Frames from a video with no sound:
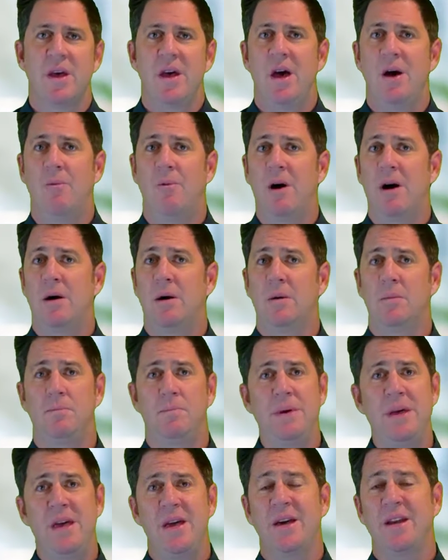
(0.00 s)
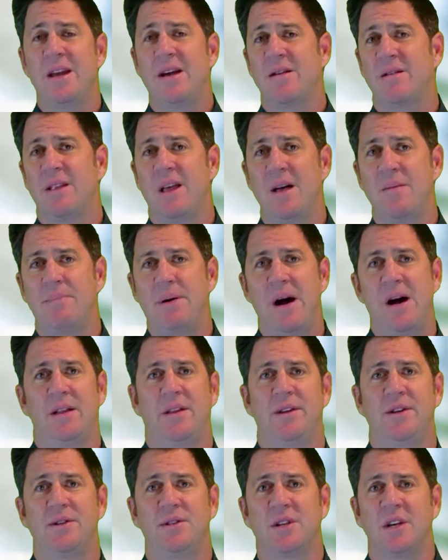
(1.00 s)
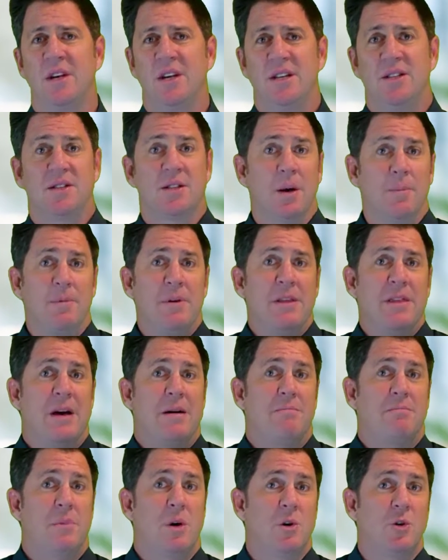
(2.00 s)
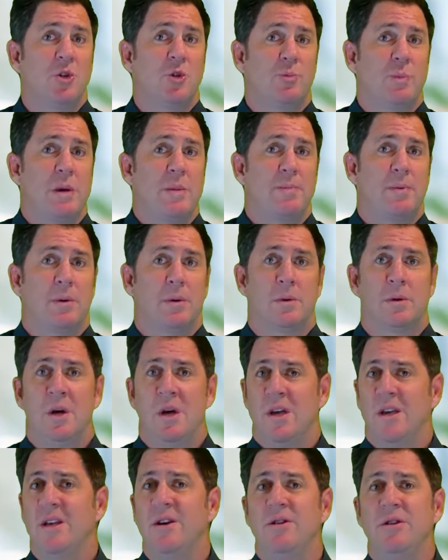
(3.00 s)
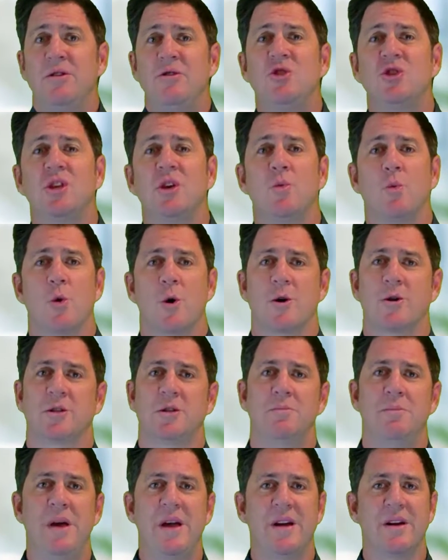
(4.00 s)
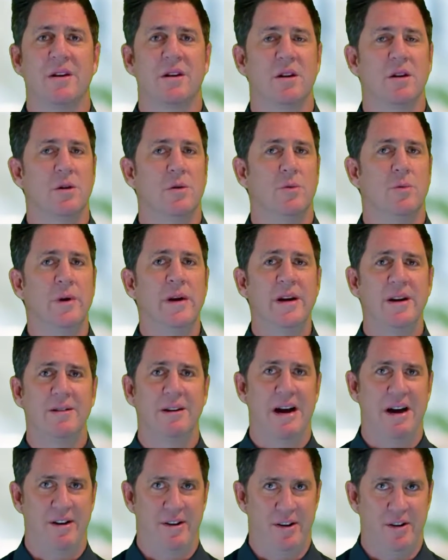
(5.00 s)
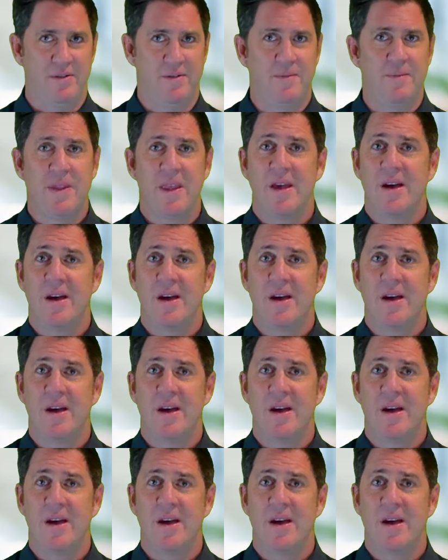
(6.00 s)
And while being an airline pilot is something that most people, usually work to make a career out of,